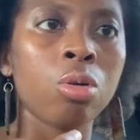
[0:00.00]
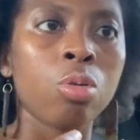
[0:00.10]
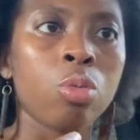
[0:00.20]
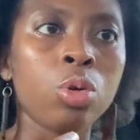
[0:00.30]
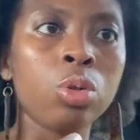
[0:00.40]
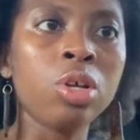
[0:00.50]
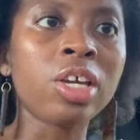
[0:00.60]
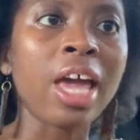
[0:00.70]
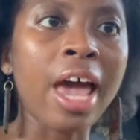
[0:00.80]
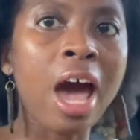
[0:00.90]
when you
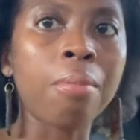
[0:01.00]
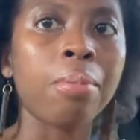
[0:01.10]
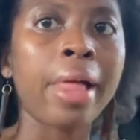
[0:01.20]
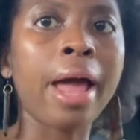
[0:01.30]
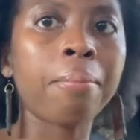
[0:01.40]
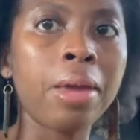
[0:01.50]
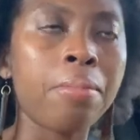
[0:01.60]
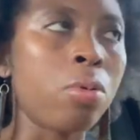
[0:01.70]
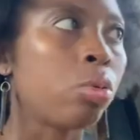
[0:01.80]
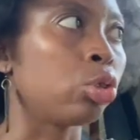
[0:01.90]
look at how black
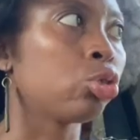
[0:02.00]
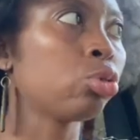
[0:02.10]
people were